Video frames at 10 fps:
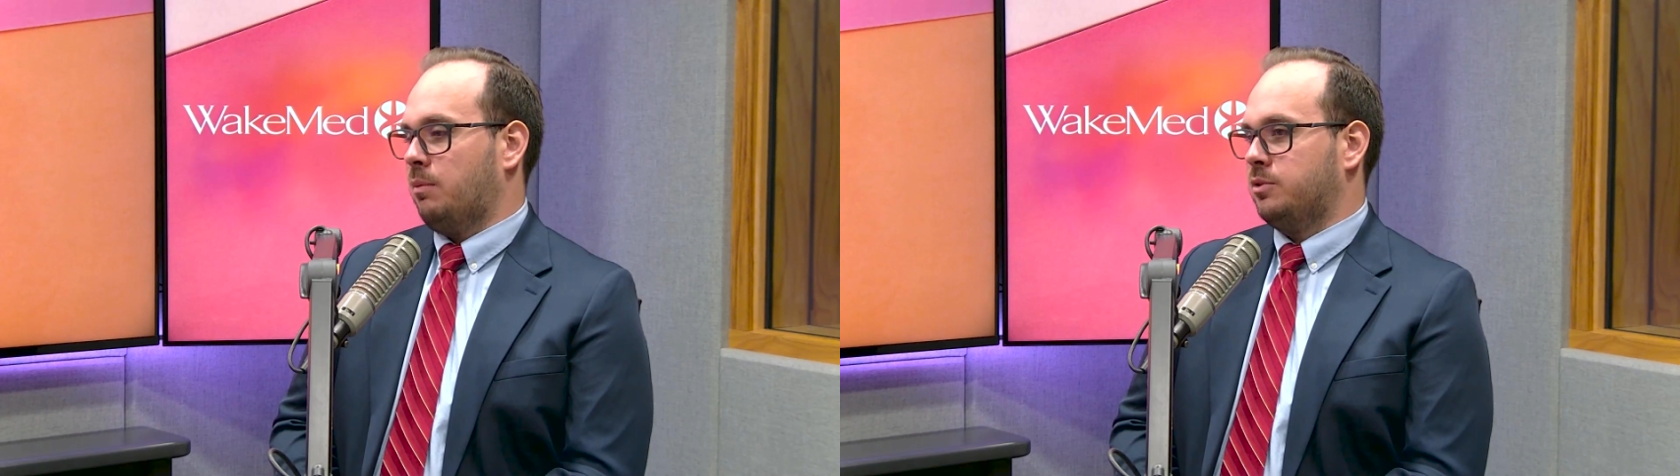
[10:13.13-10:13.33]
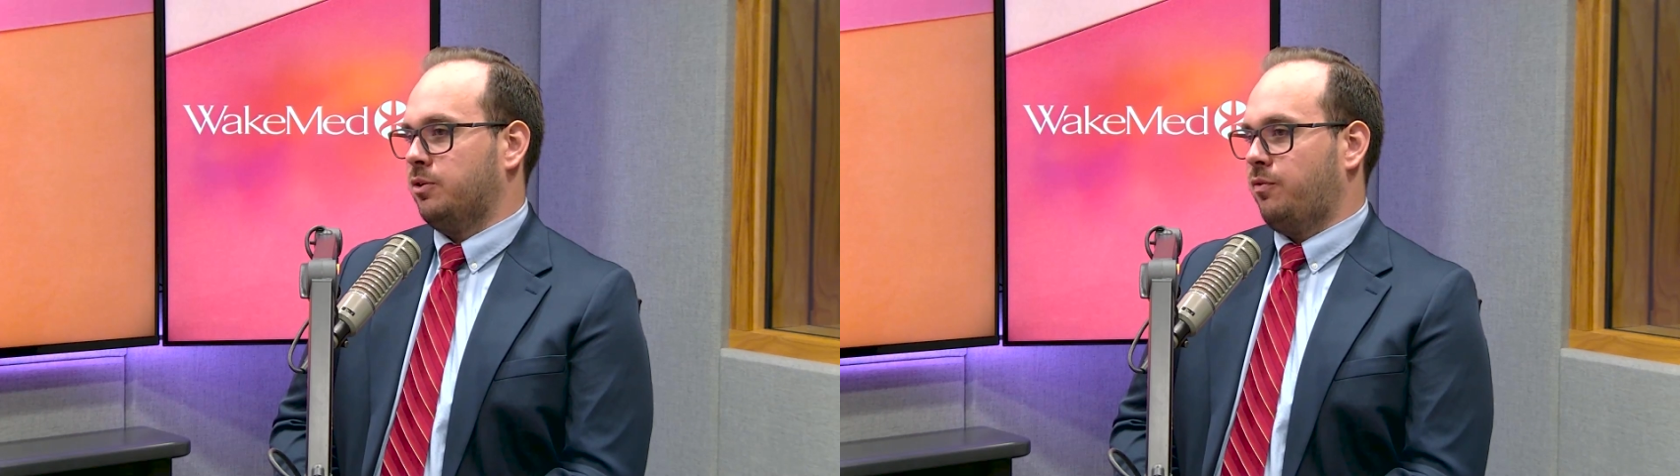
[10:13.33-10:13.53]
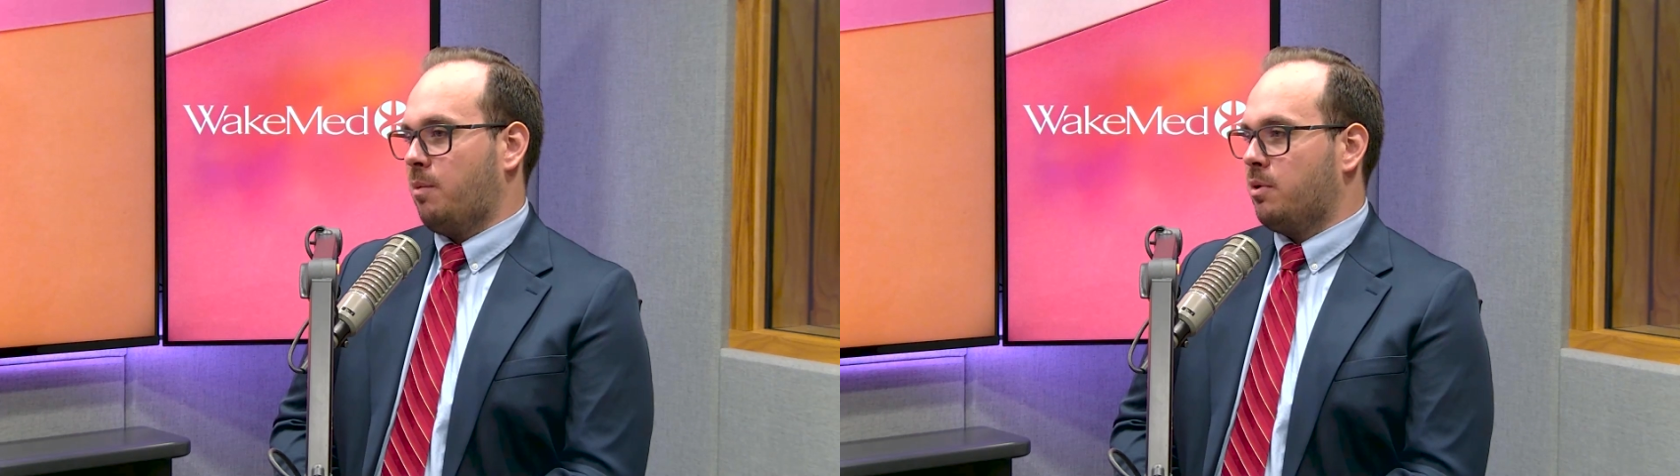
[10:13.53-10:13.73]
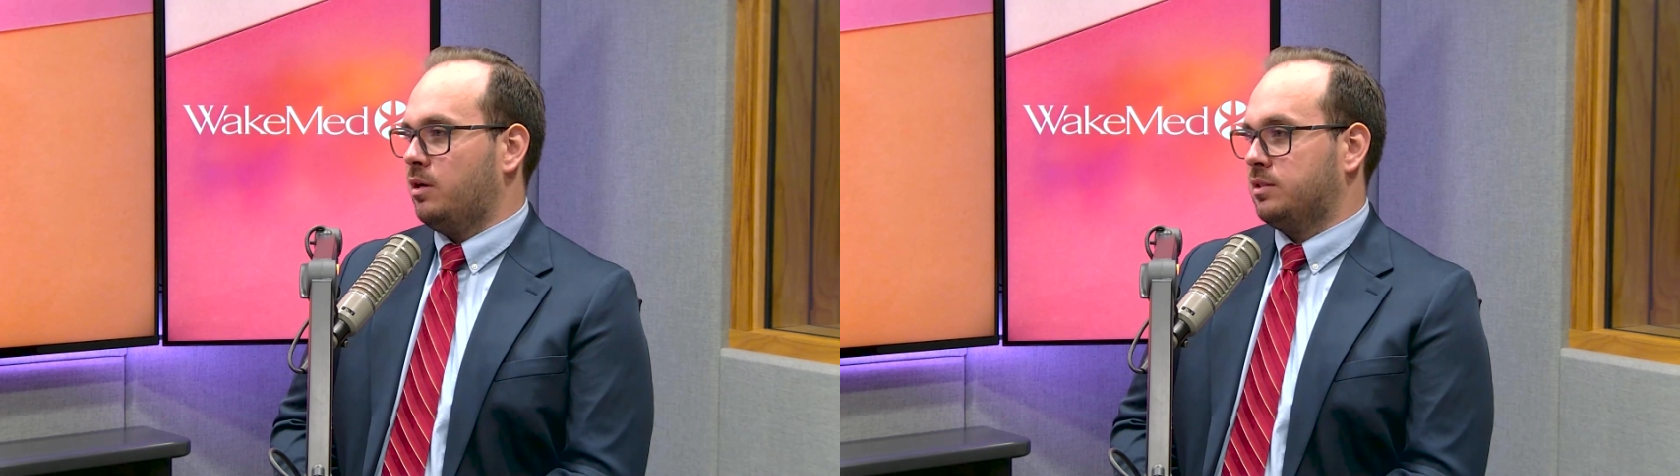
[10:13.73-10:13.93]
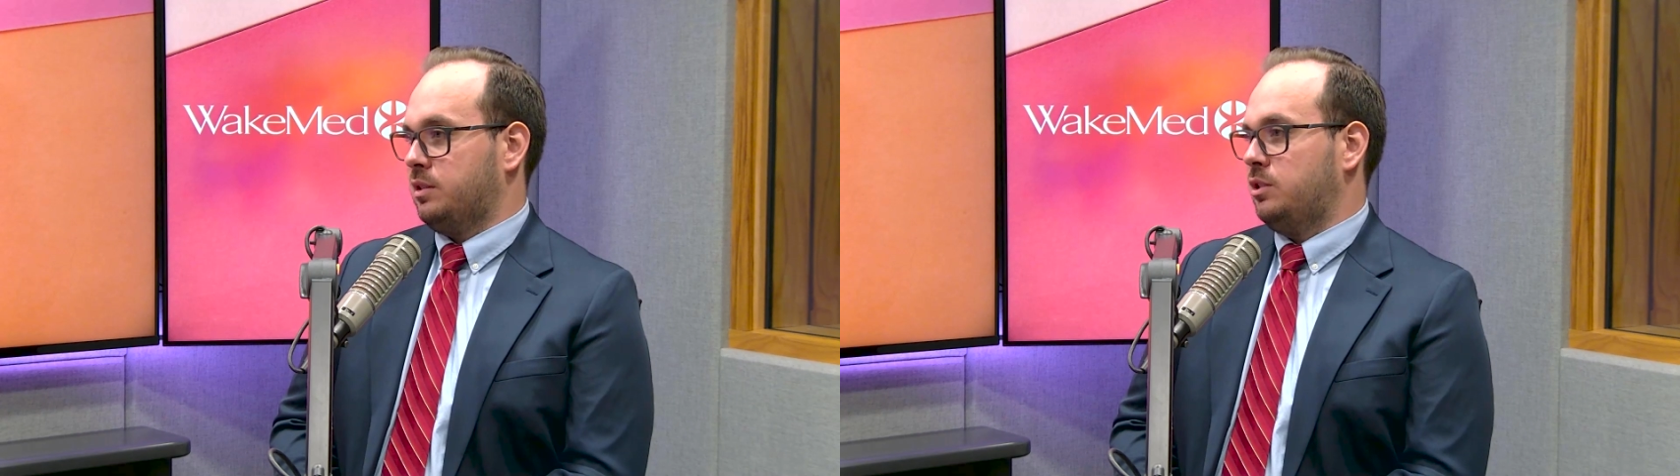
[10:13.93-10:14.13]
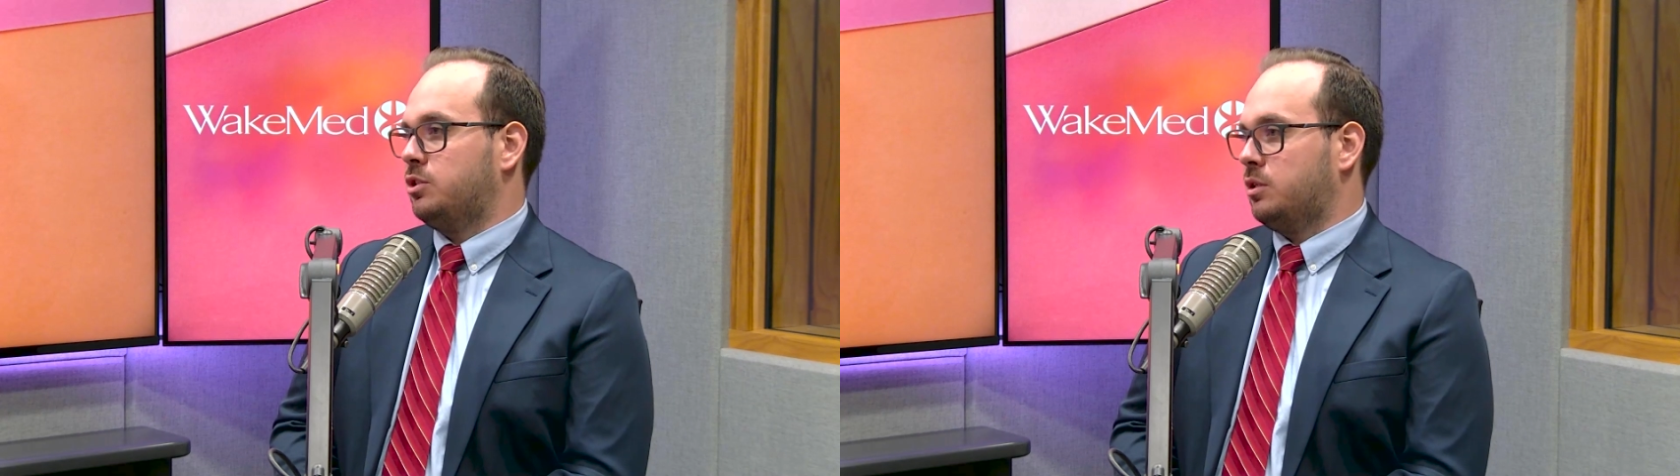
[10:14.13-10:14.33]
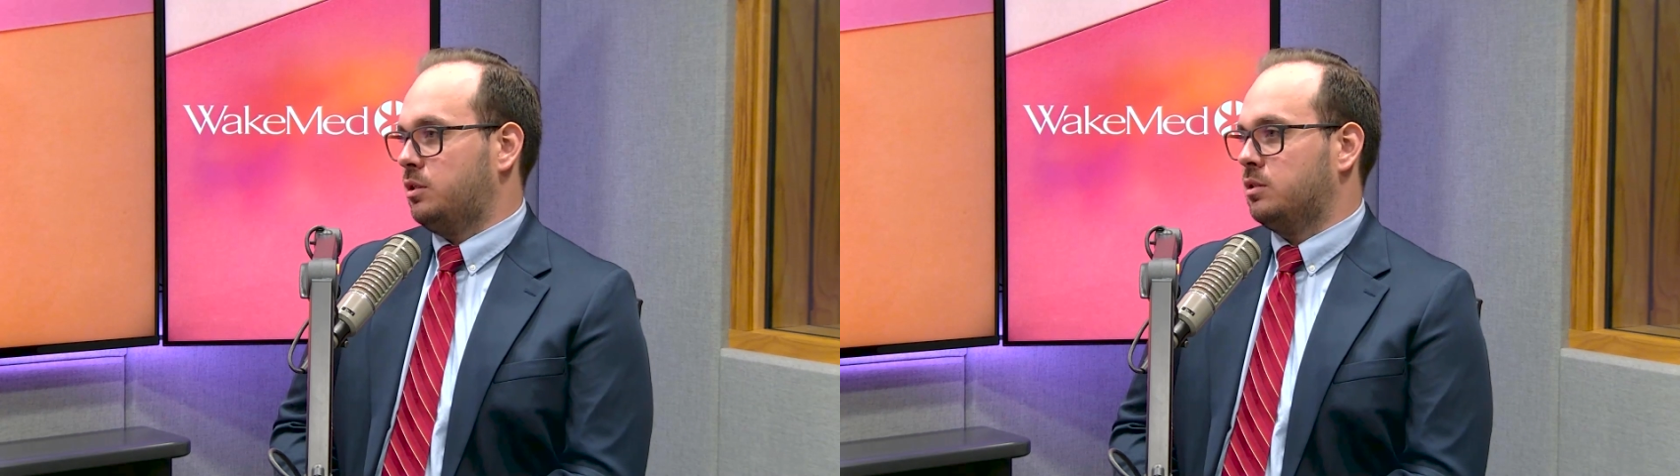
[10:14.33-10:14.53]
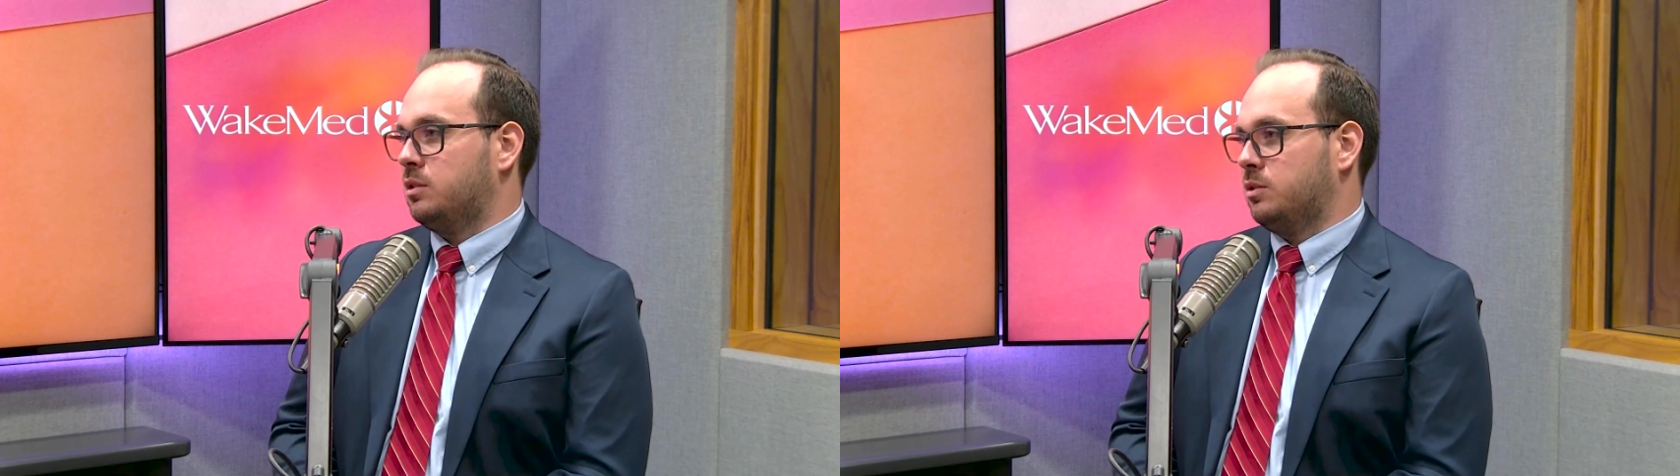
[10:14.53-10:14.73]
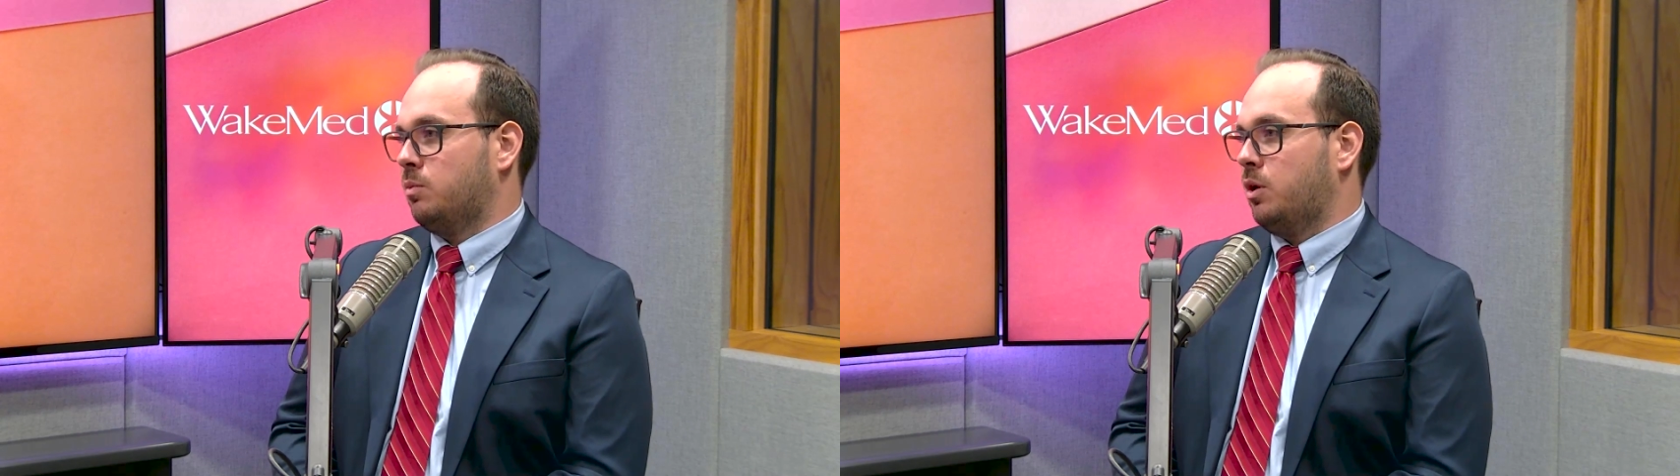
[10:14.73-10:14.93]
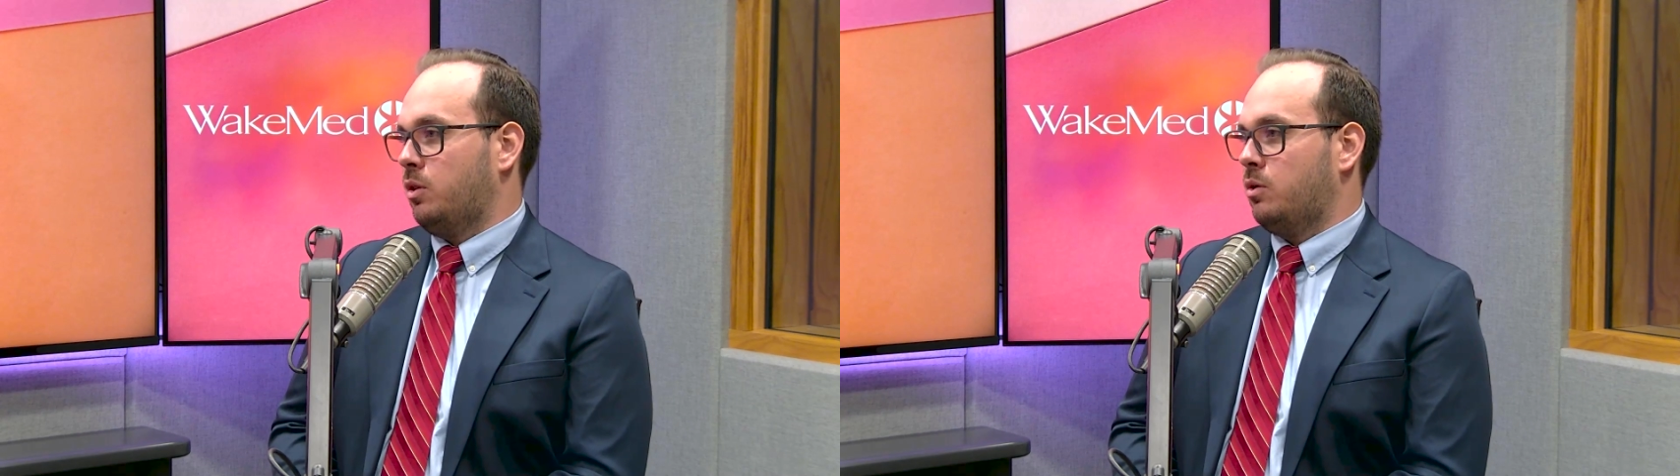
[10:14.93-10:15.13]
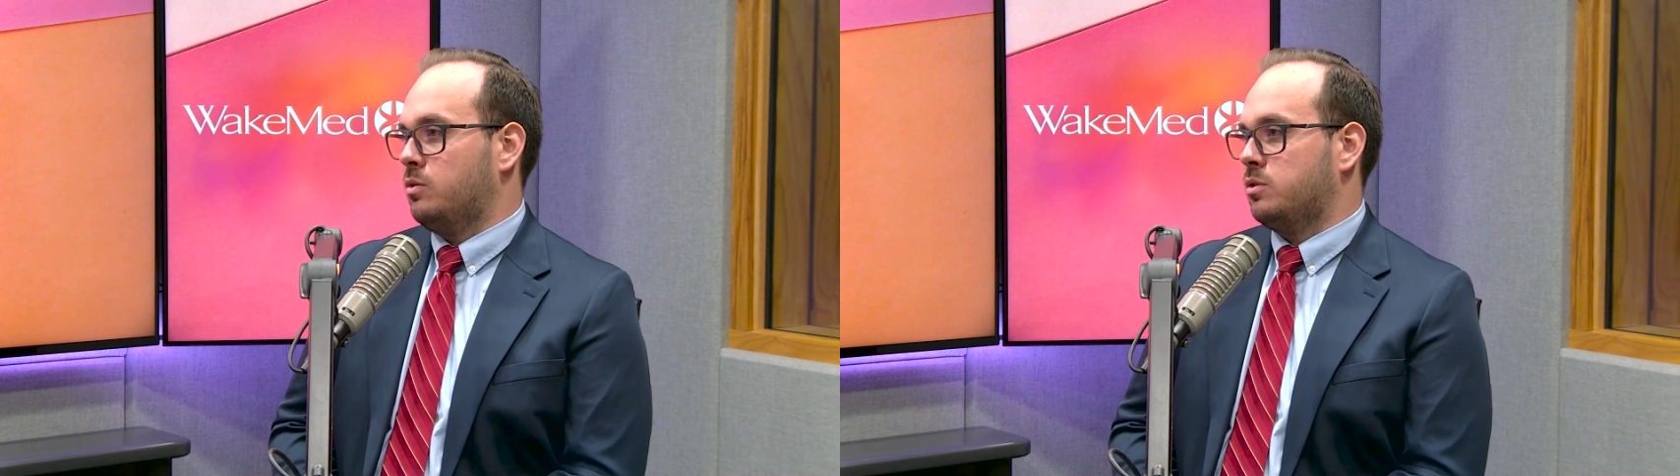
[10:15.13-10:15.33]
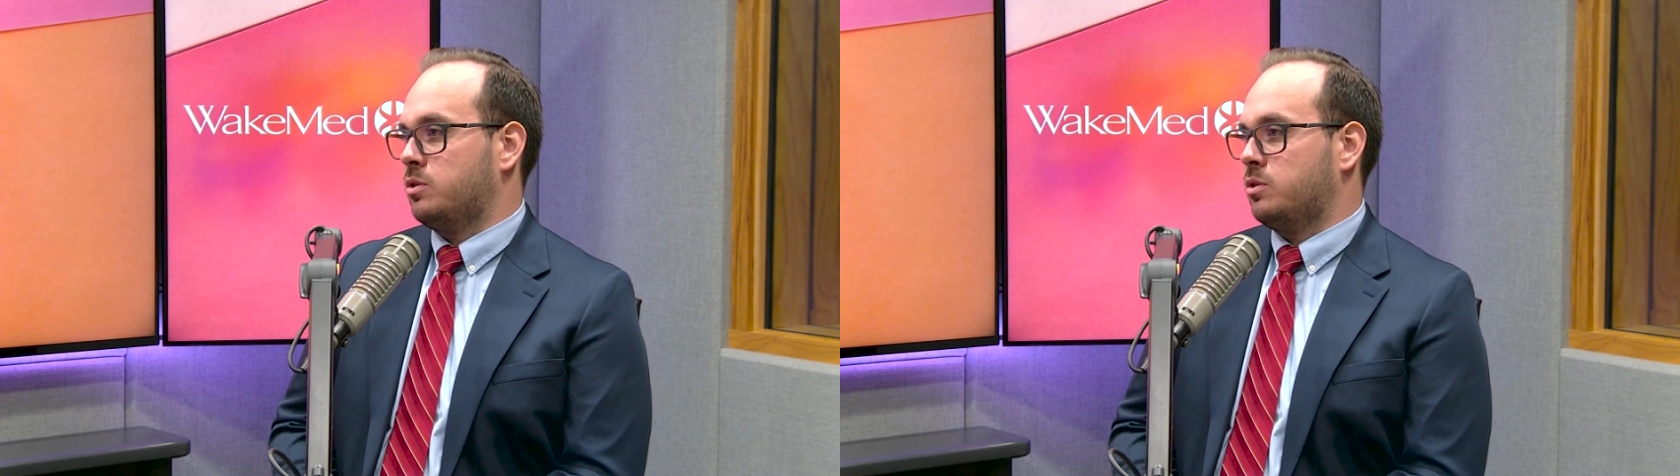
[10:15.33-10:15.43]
So febrile seizures is one of those.